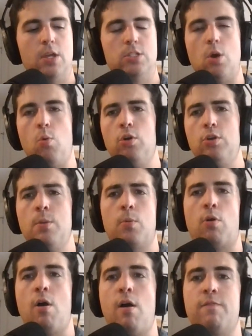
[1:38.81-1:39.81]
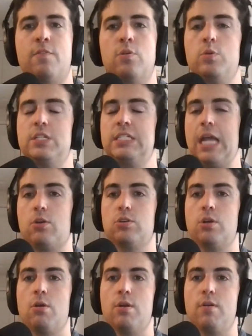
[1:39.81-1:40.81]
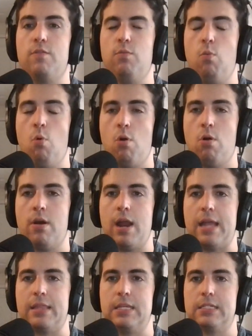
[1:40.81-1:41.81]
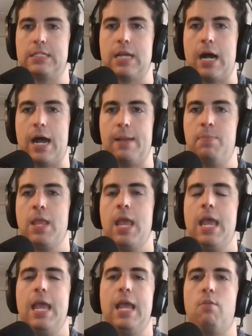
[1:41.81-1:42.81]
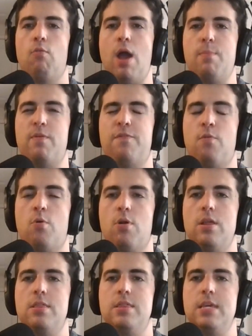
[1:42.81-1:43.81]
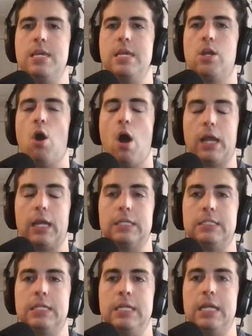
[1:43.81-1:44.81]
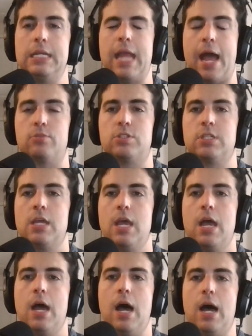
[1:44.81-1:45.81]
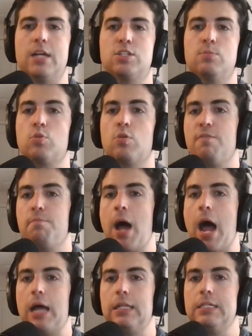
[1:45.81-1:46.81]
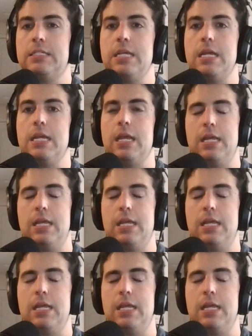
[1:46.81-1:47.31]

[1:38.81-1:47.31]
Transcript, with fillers: So William Crawford was Secretary of War at this time, and right before the caucus, he announced uh, some sort of policy.